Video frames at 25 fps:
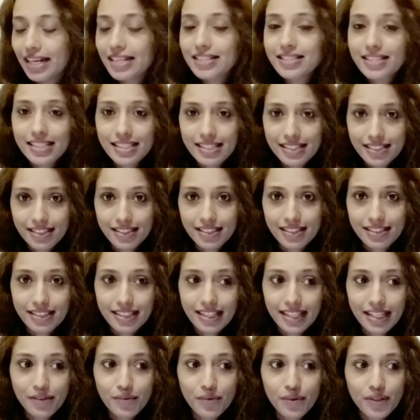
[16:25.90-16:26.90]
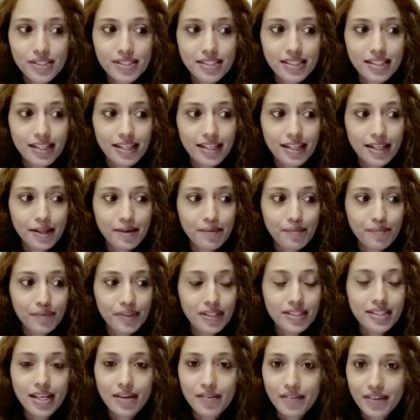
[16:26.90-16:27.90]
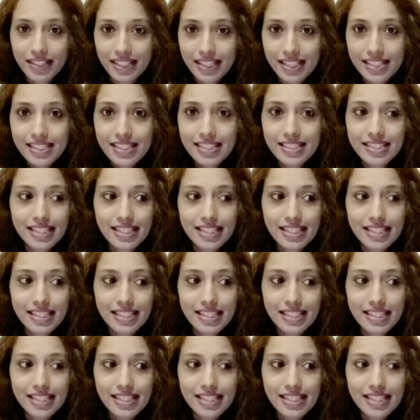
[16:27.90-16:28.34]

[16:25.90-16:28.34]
assistant, he was a Taiwanese,